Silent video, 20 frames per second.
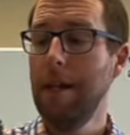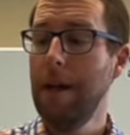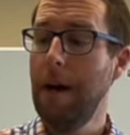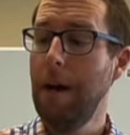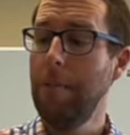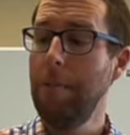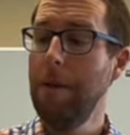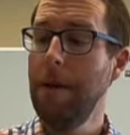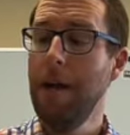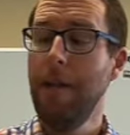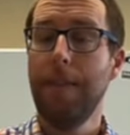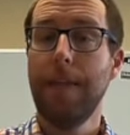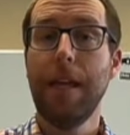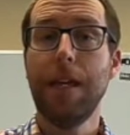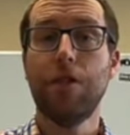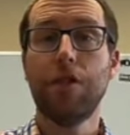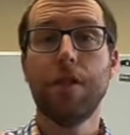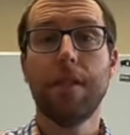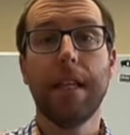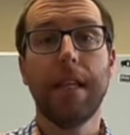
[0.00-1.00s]
The
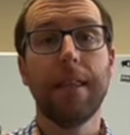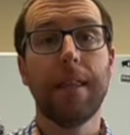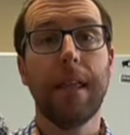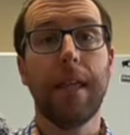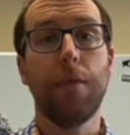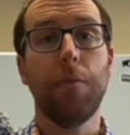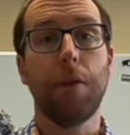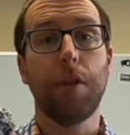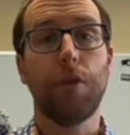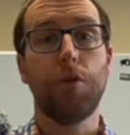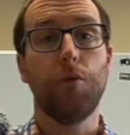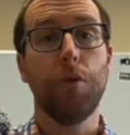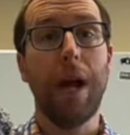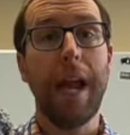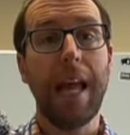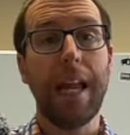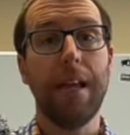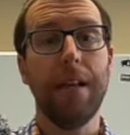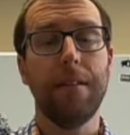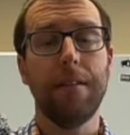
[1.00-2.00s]
interesting thing with
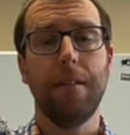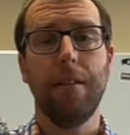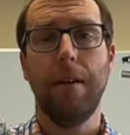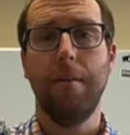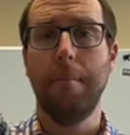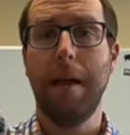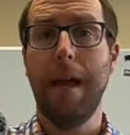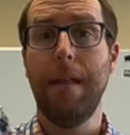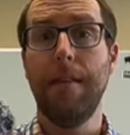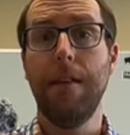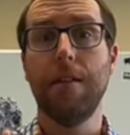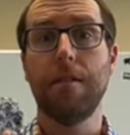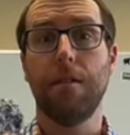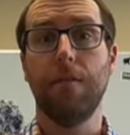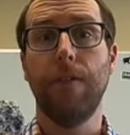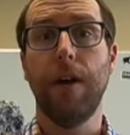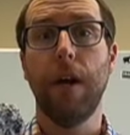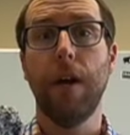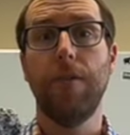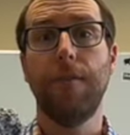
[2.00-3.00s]
granite and this
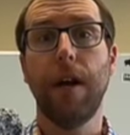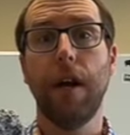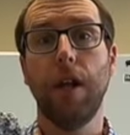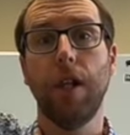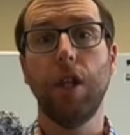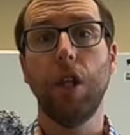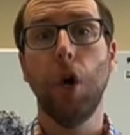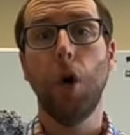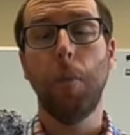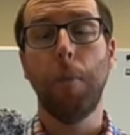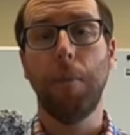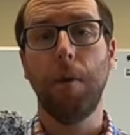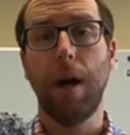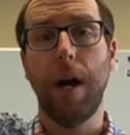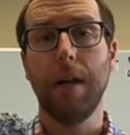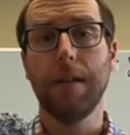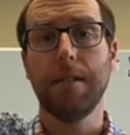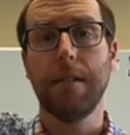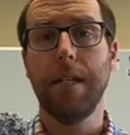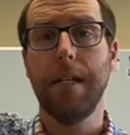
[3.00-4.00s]
very, very low
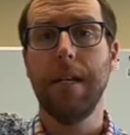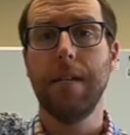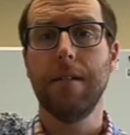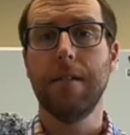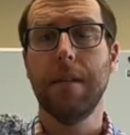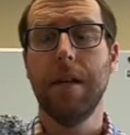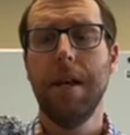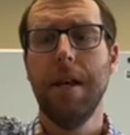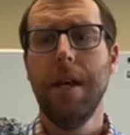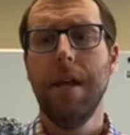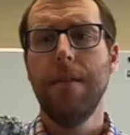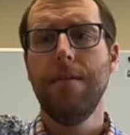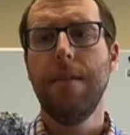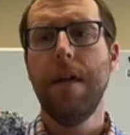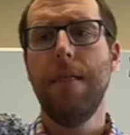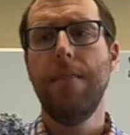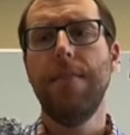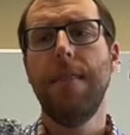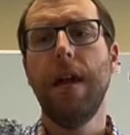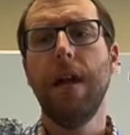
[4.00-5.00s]
porosity is
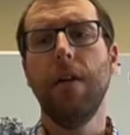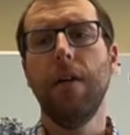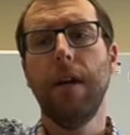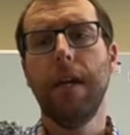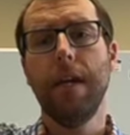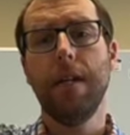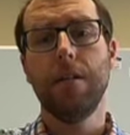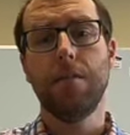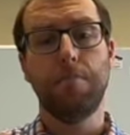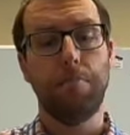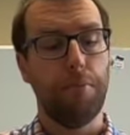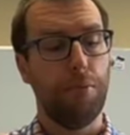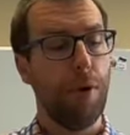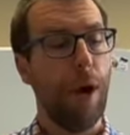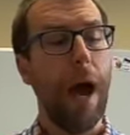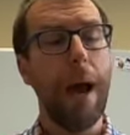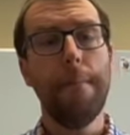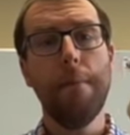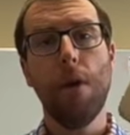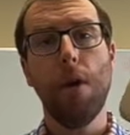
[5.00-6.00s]
that there is
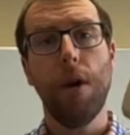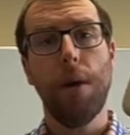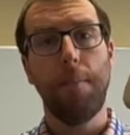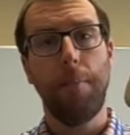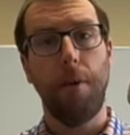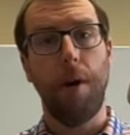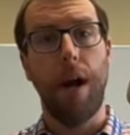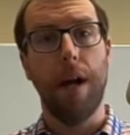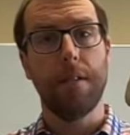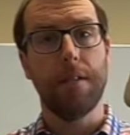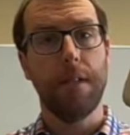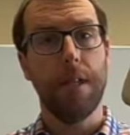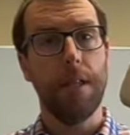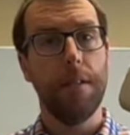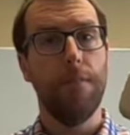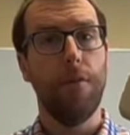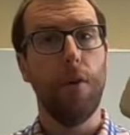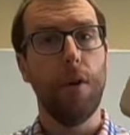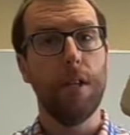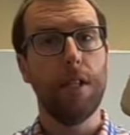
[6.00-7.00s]
primary porosity,
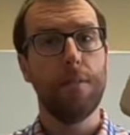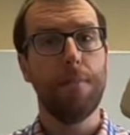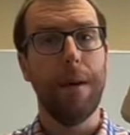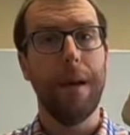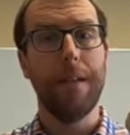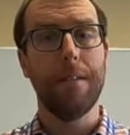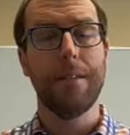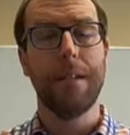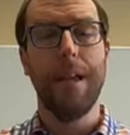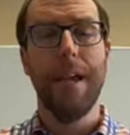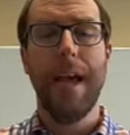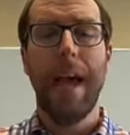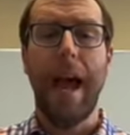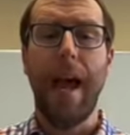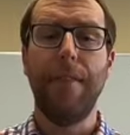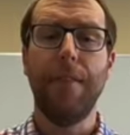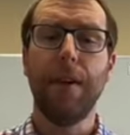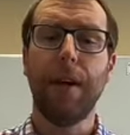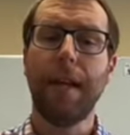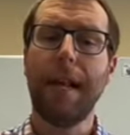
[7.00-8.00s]
the void space,
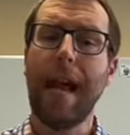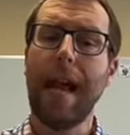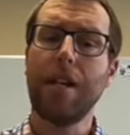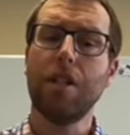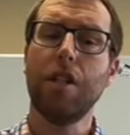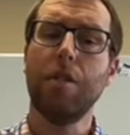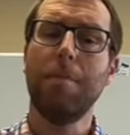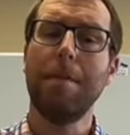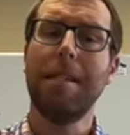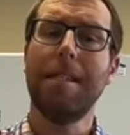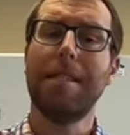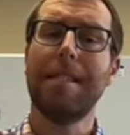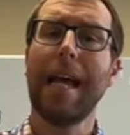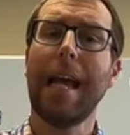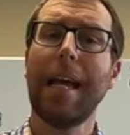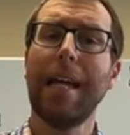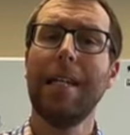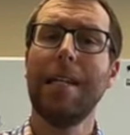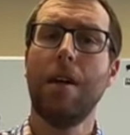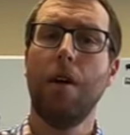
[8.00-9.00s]
and there can actually be
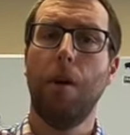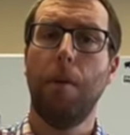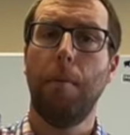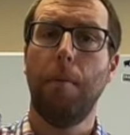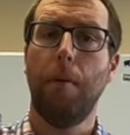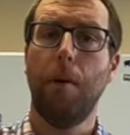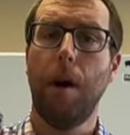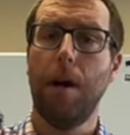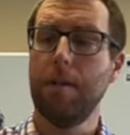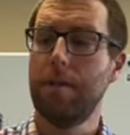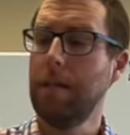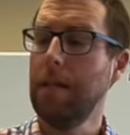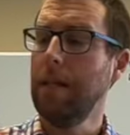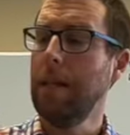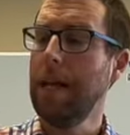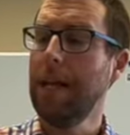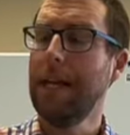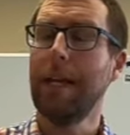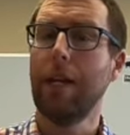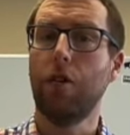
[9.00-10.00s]
secondary porosity,
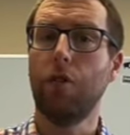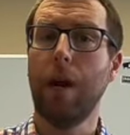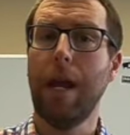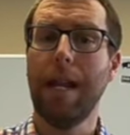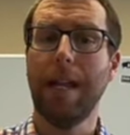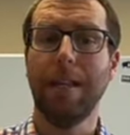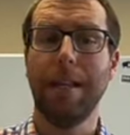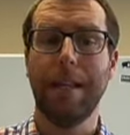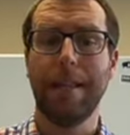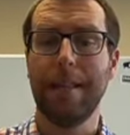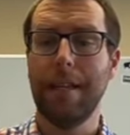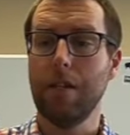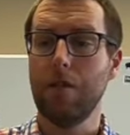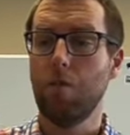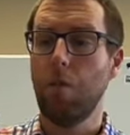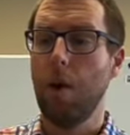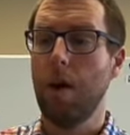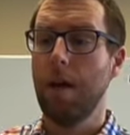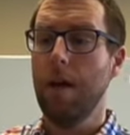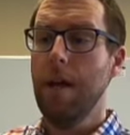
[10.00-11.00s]
like in a granite like
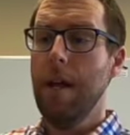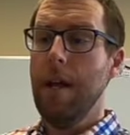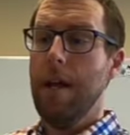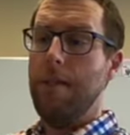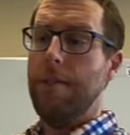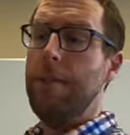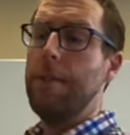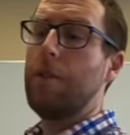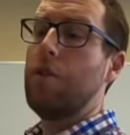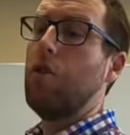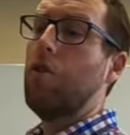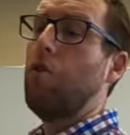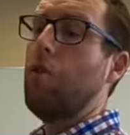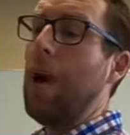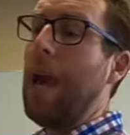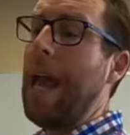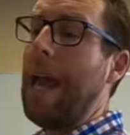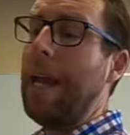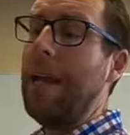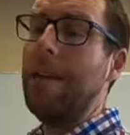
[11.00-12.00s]
this, where this
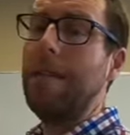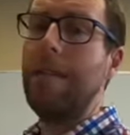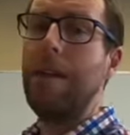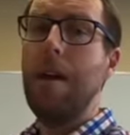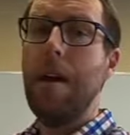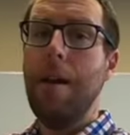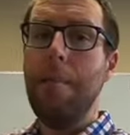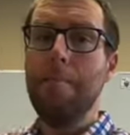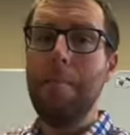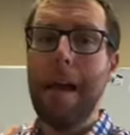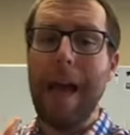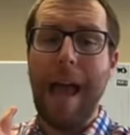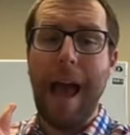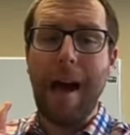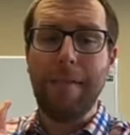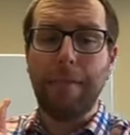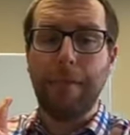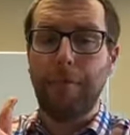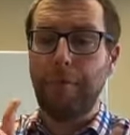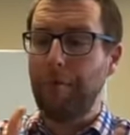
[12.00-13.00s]
granite may
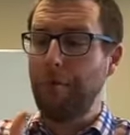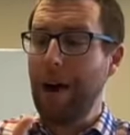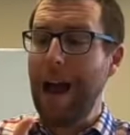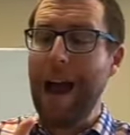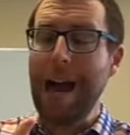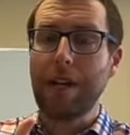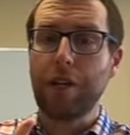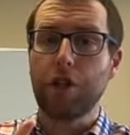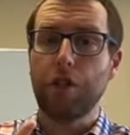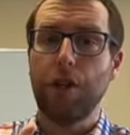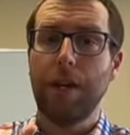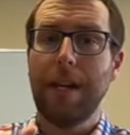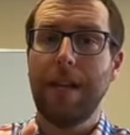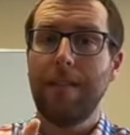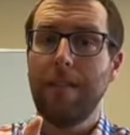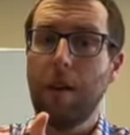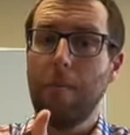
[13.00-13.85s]
have a fracture in it.